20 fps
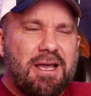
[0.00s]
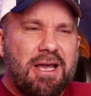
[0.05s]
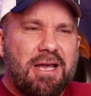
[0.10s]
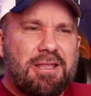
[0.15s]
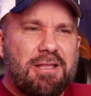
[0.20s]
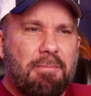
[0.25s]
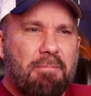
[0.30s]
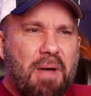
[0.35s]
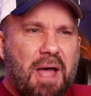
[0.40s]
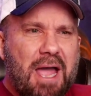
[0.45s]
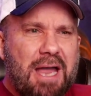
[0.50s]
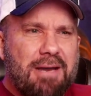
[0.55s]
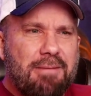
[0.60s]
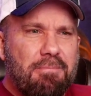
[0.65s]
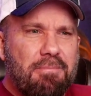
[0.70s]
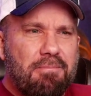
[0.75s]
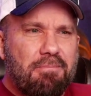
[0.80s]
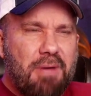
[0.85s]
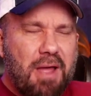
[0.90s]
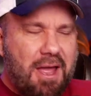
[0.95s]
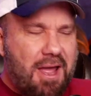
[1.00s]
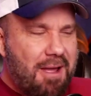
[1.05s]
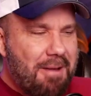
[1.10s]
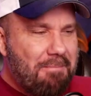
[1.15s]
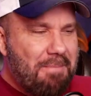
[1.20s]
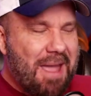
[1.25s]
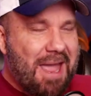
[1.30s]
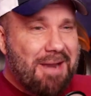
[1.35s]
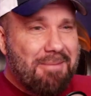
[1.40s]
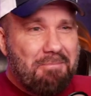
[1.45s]
in the Penn
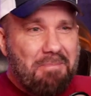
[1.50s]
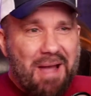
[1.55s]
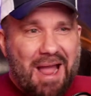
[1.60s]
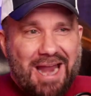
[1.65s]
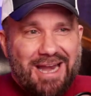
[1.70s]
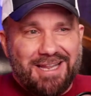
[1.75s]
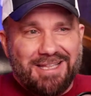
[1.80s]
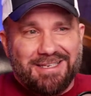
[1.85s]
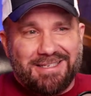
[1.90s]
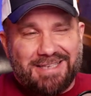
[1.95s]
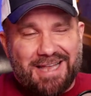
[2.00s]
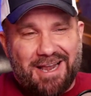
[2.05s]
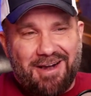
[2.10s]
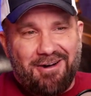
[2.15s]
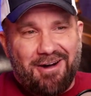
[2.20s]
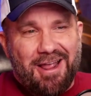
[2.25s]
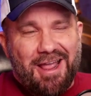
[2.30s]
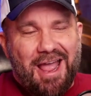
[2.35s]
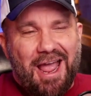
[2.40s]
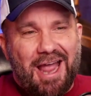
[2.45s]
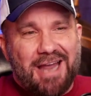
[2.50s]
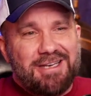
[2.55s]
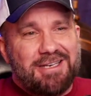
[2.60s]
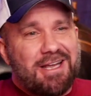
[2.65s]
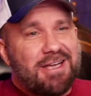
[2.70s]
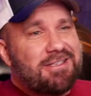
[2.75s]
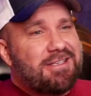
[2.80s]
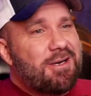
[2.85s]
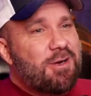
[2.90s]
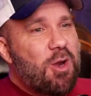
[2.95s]
Biden Center and
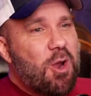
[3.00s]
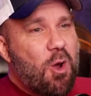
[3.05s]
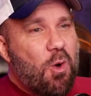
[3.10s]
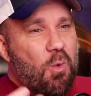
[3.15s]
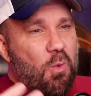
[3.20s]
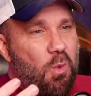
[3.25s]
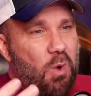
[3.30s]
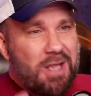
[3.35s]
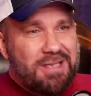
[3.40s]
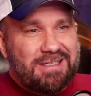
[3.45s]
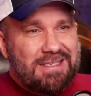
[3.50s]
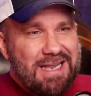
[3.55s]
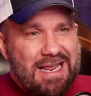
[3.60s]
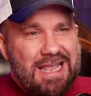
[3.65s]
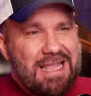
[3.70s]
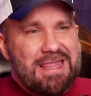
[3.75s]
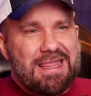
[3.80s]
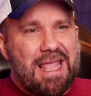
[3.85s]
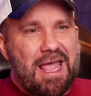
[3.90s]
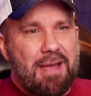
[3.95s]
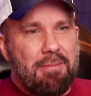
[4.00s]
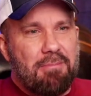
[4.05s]
doesn't know what's in